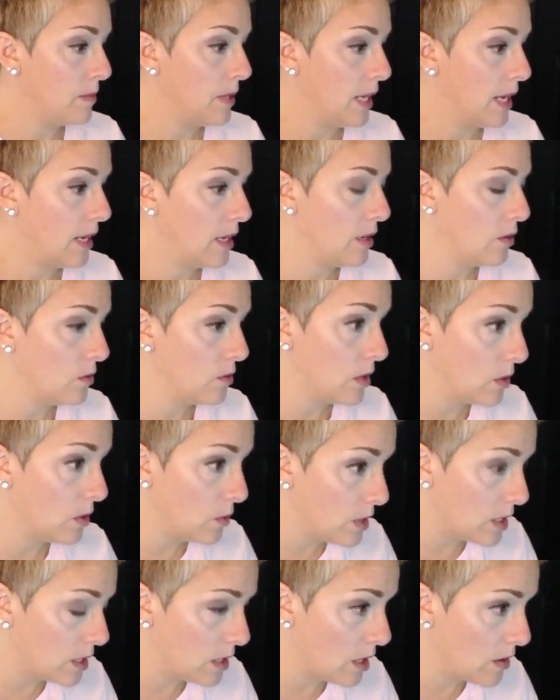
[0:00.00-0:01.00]
but I don't know
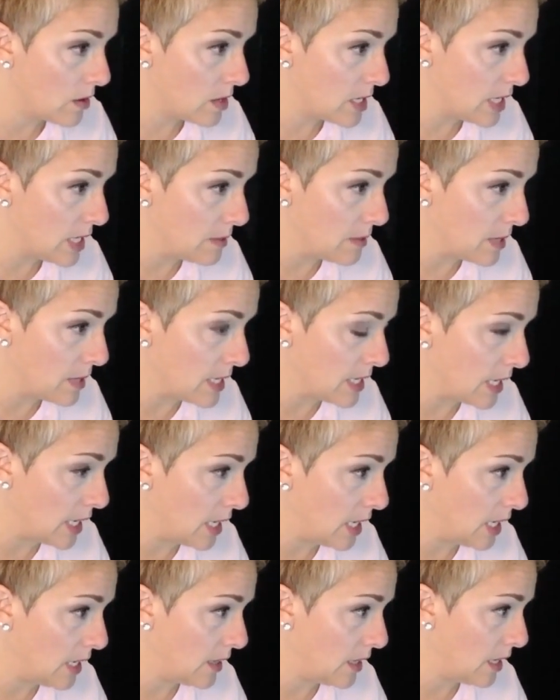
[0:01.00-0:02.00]
what, is anybody saying
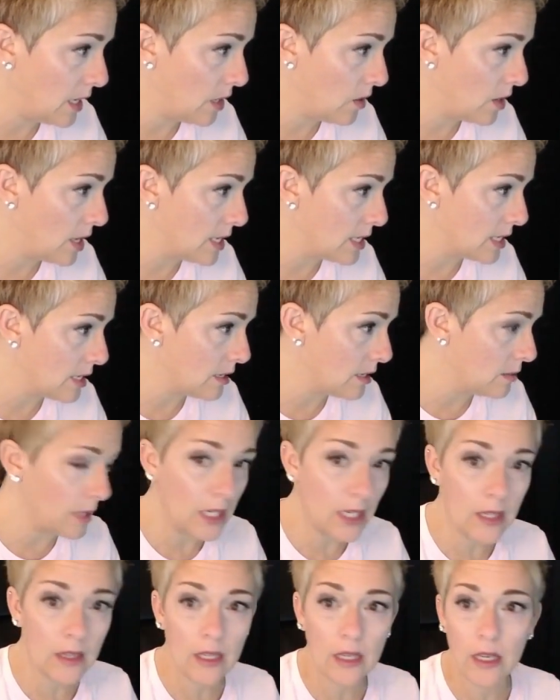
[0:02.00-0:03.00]
anything or asking
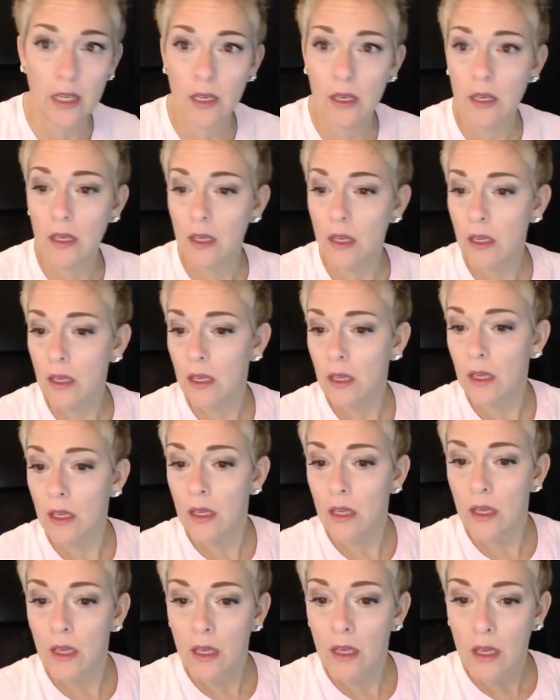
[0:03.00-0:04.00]
me anything?
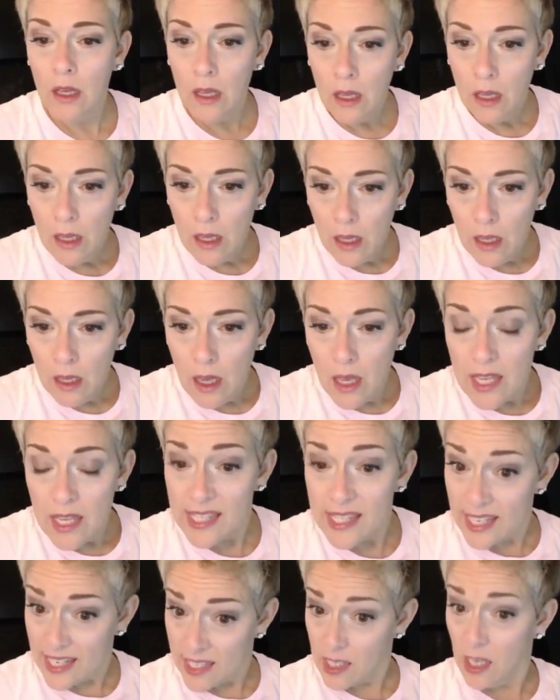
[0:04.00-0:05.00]

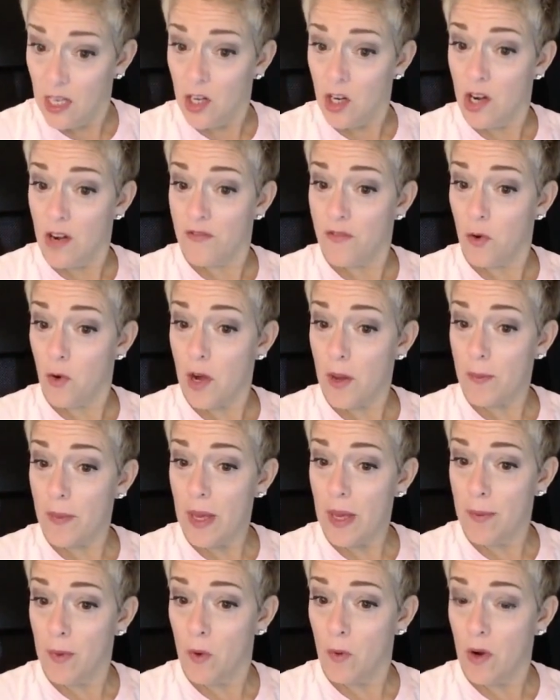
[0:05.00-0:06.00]
640
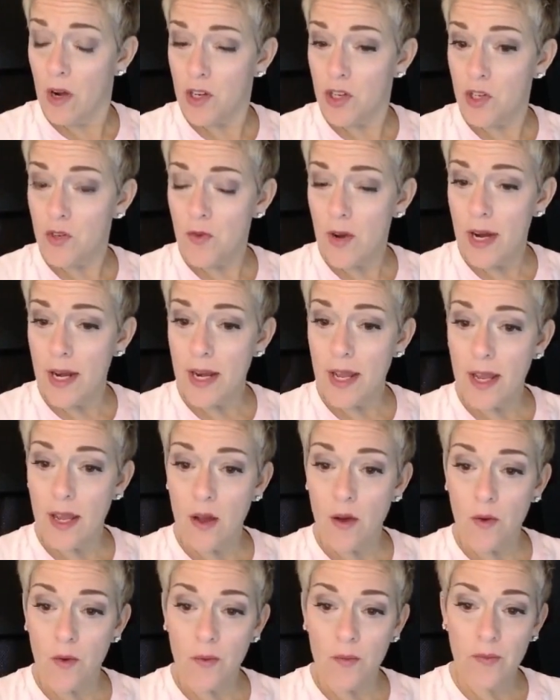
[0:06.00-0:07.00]
people watching right
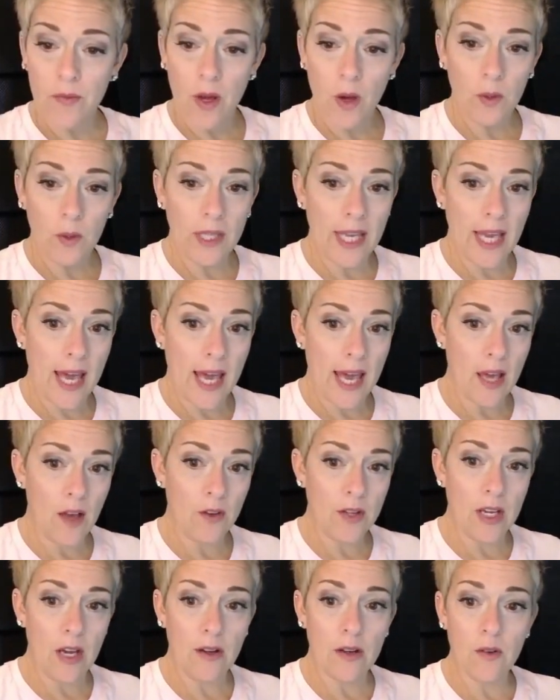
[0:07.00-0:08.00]
now. Holy
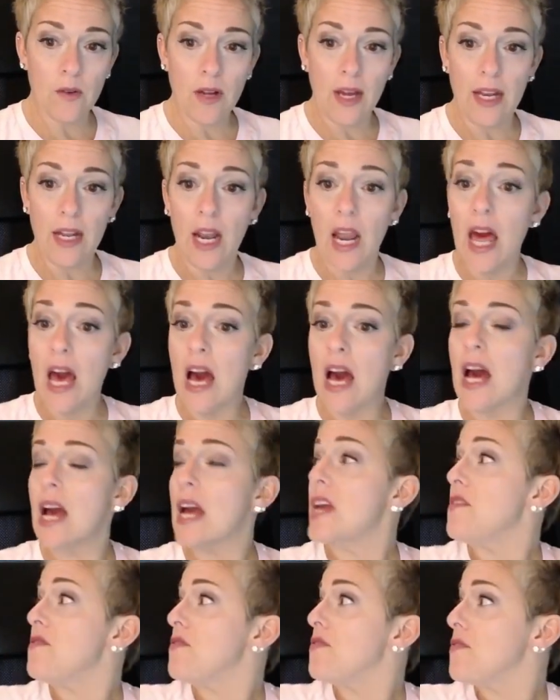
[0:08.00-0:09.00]
hell, y'all don't got a
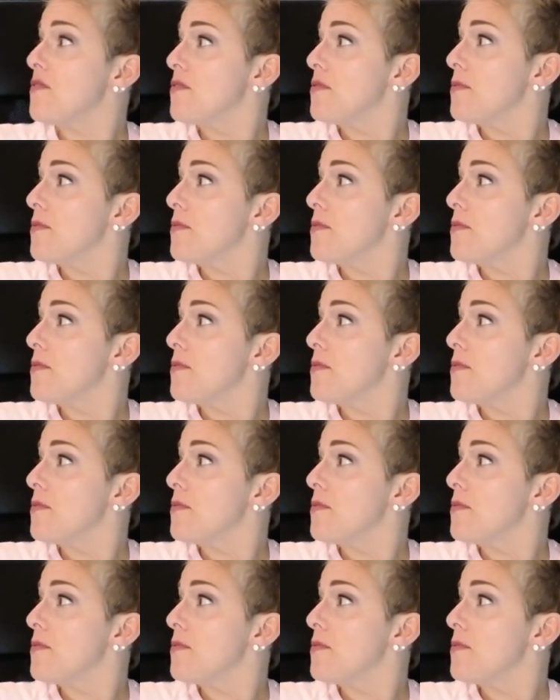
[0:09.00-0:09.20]
life.